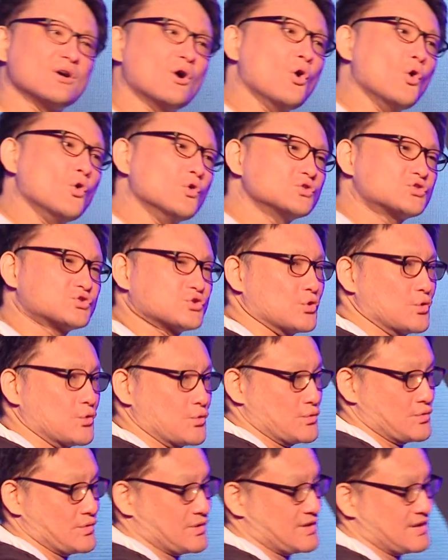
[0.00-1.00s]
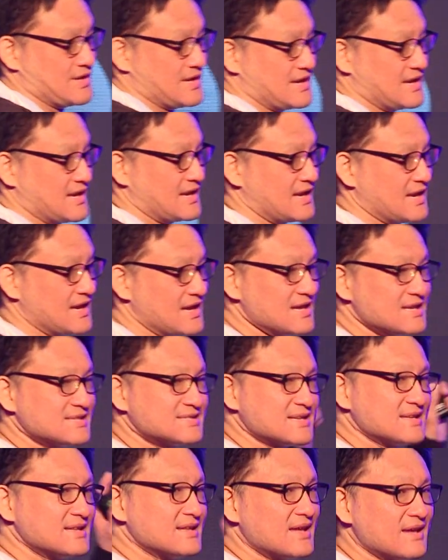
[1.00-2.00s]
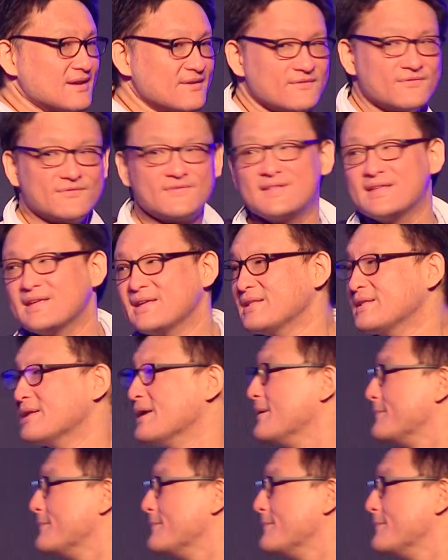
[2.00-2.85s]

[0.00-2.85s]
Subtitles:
also is an infinite